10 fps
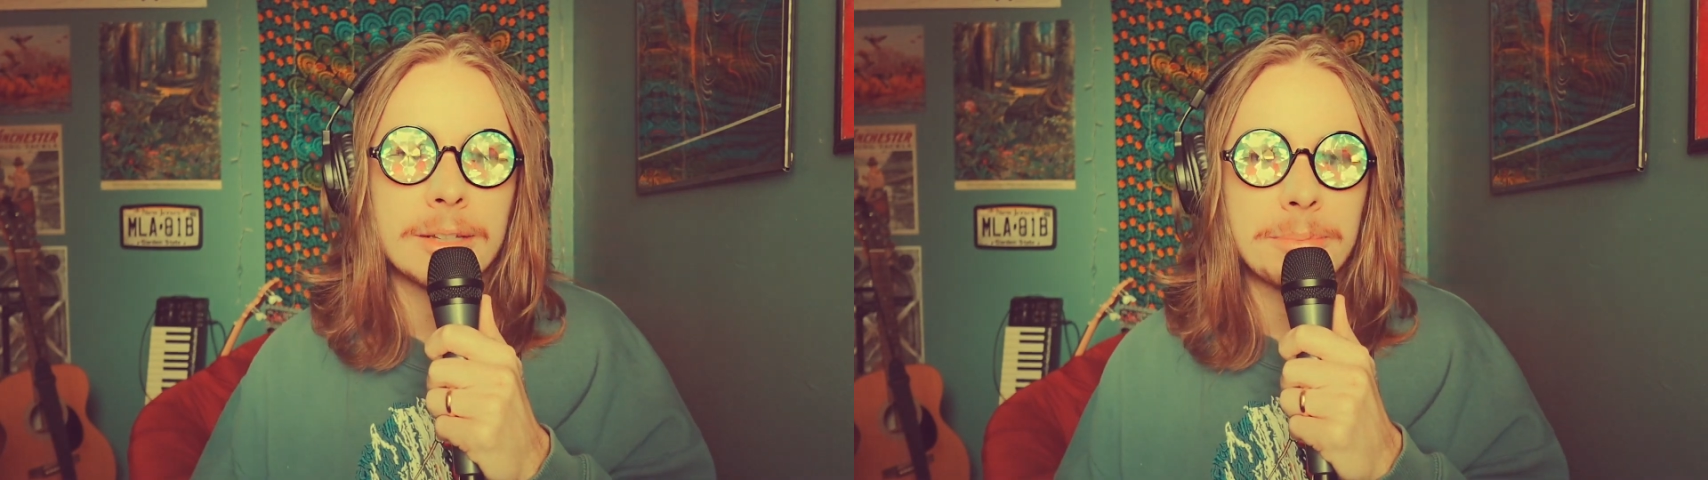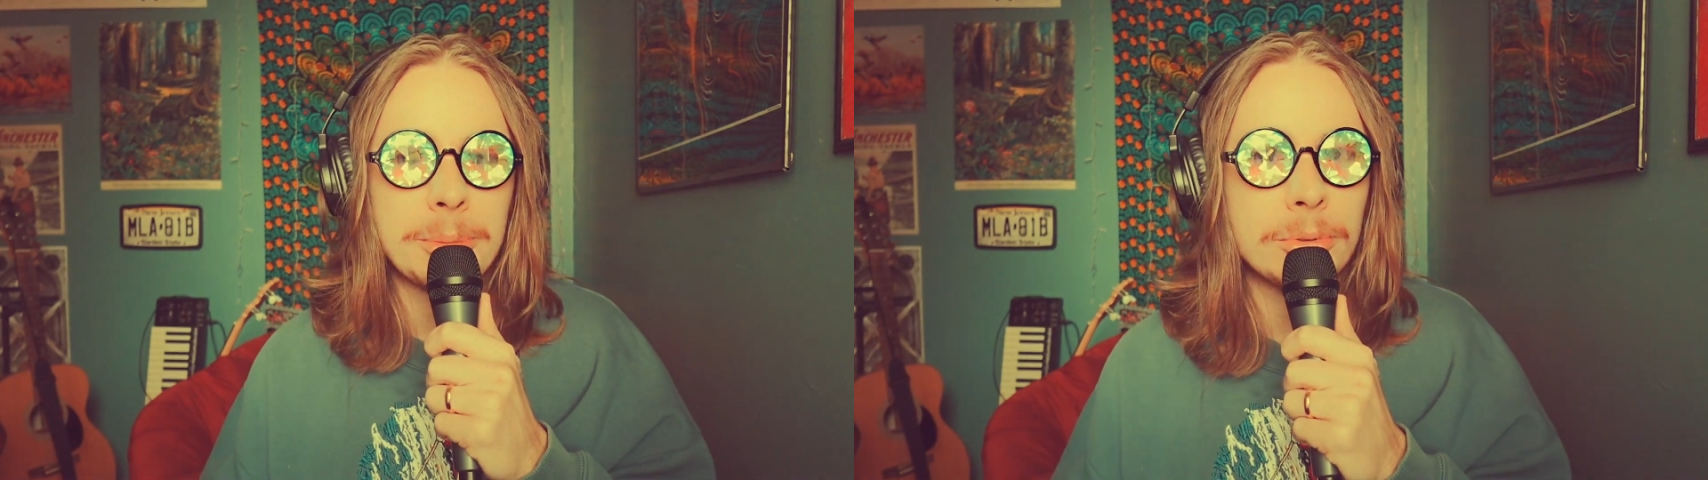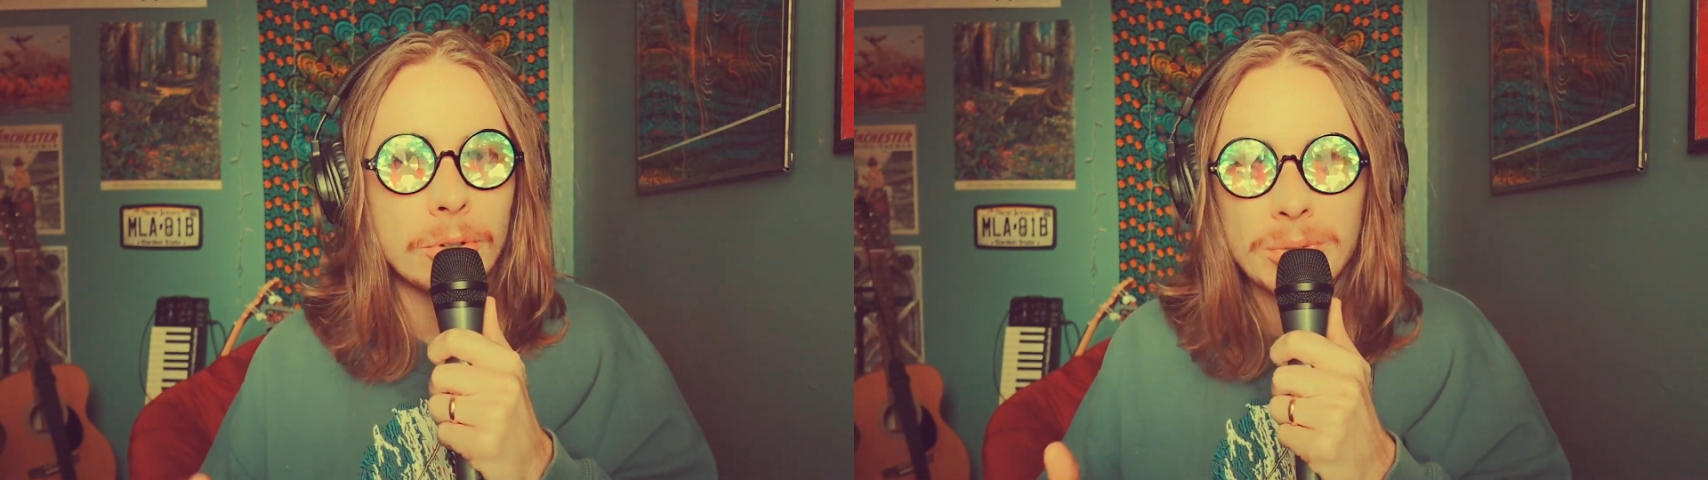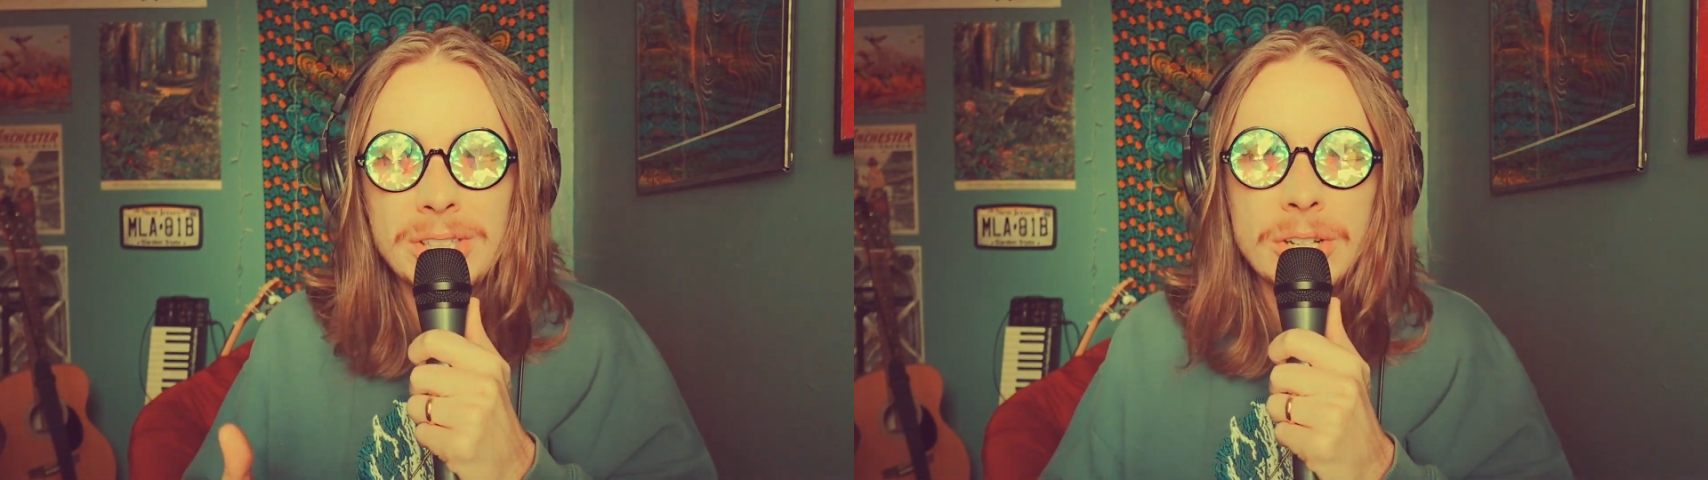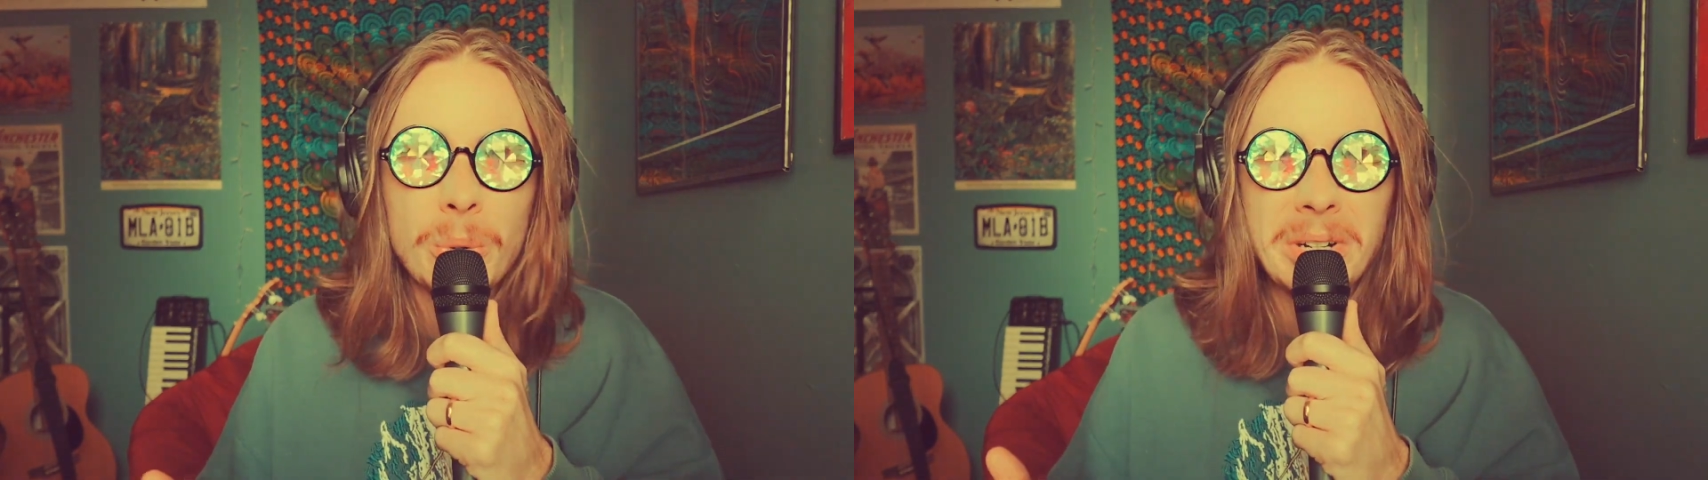and people don't
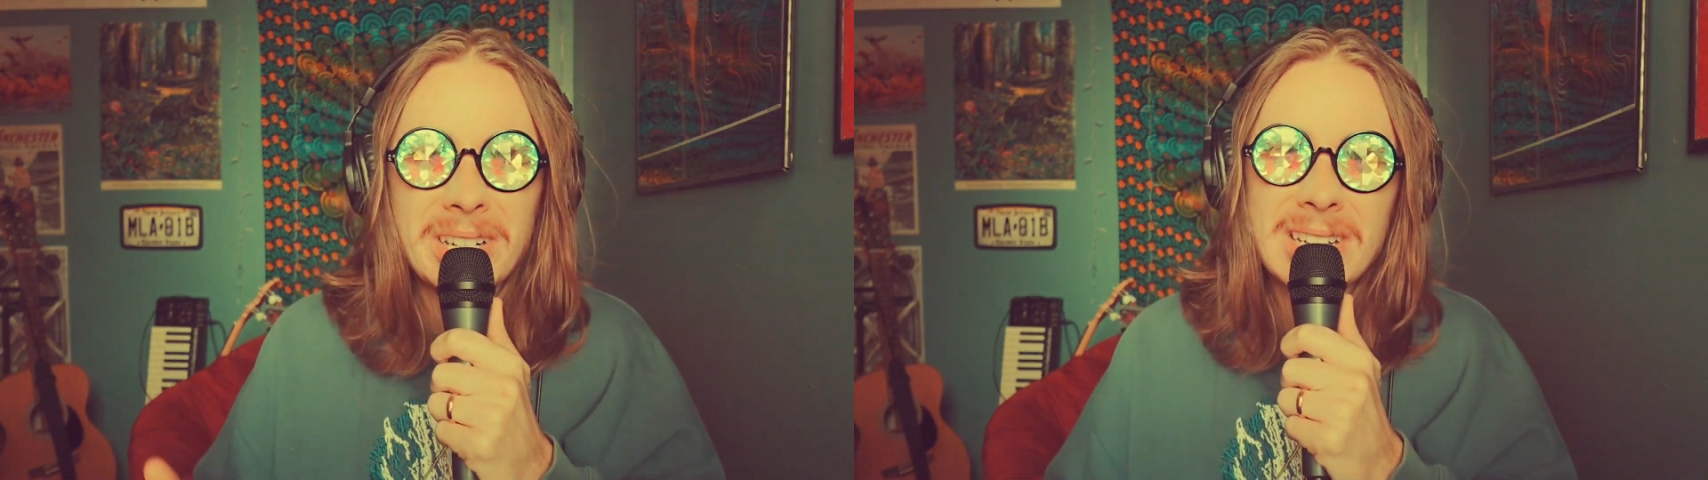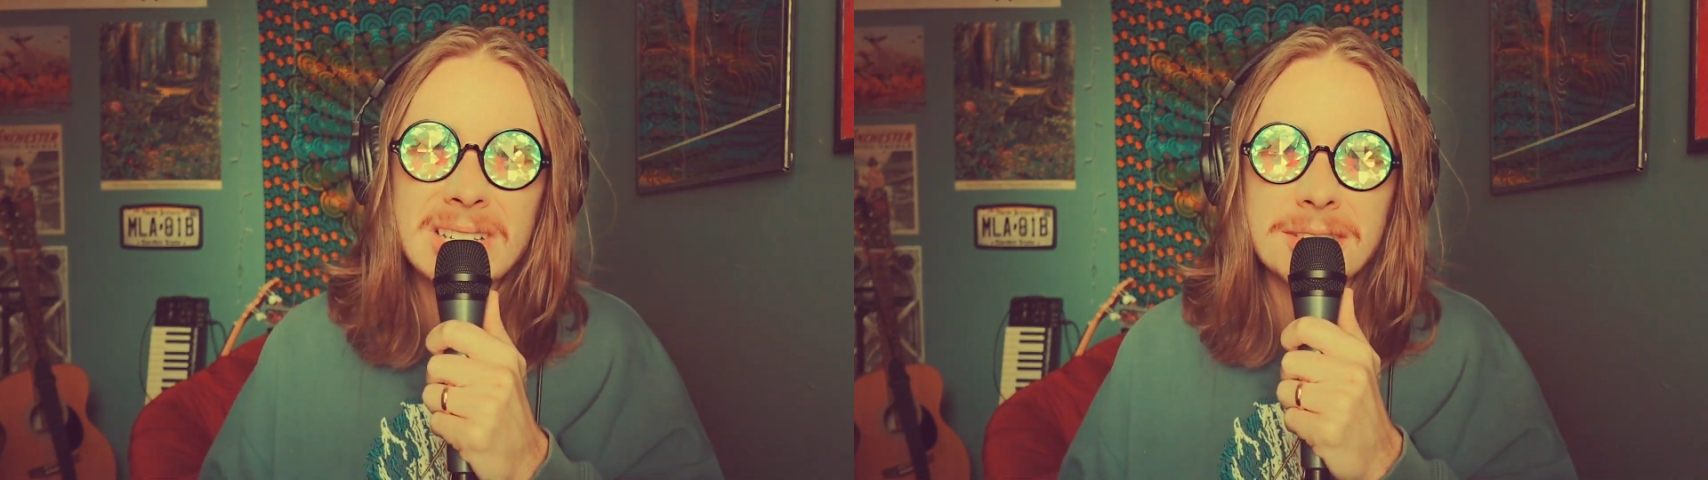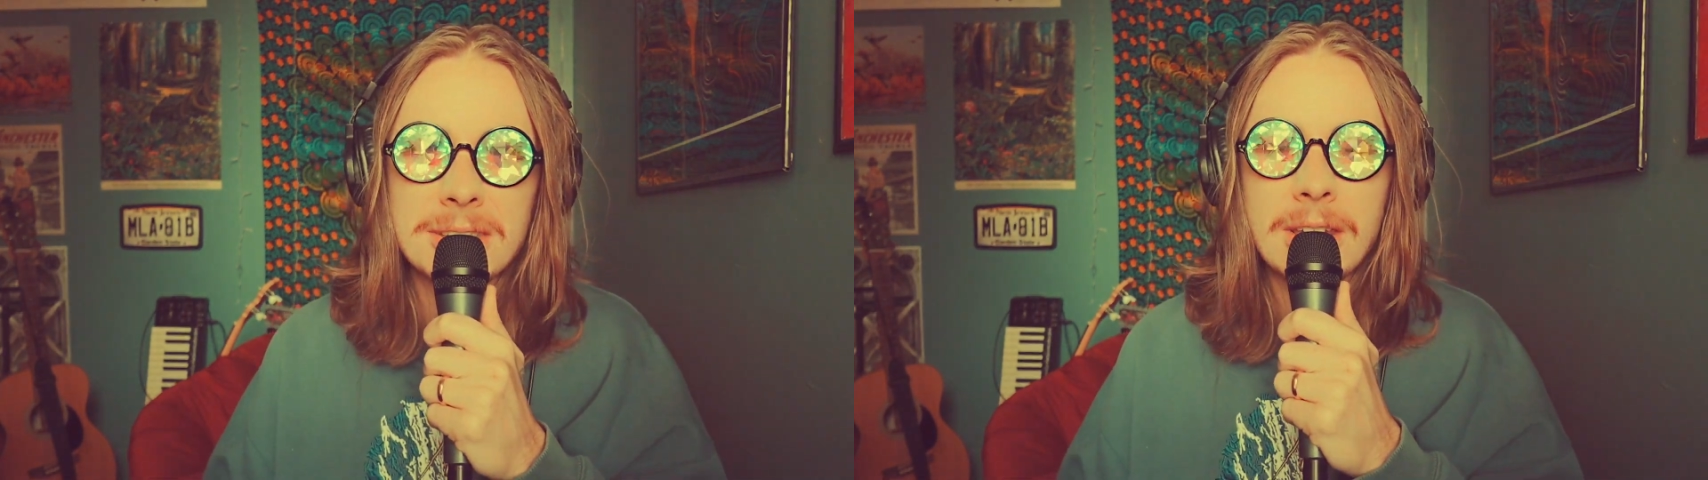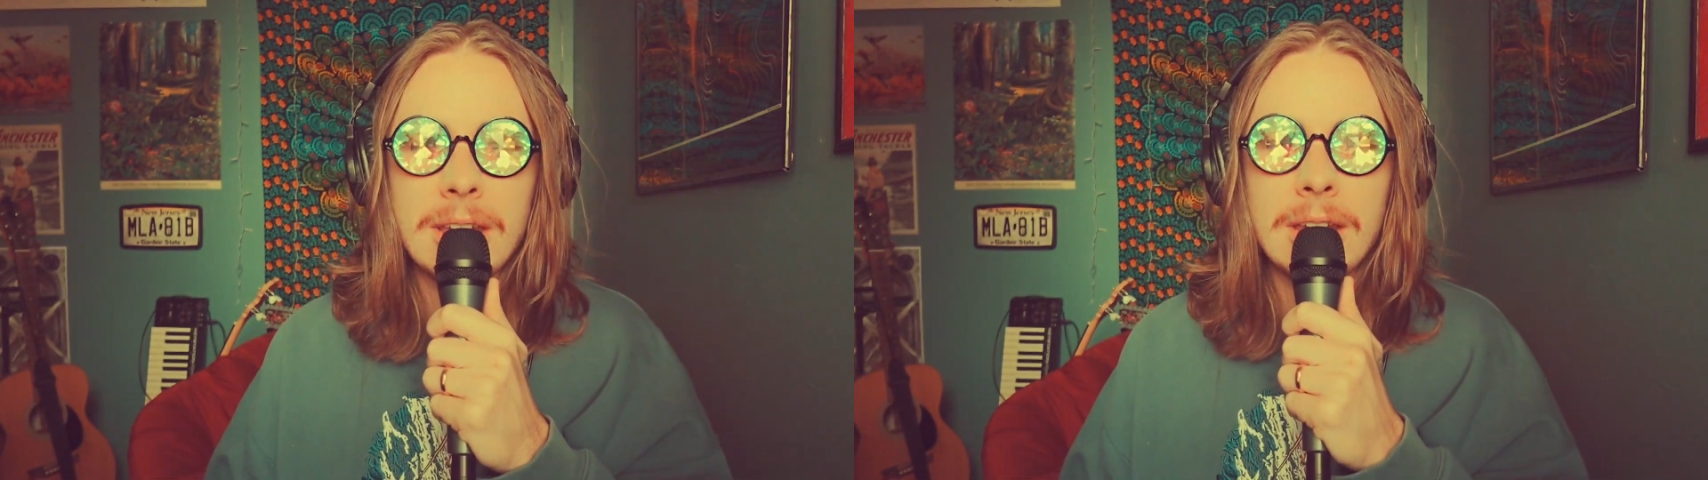really know what it is.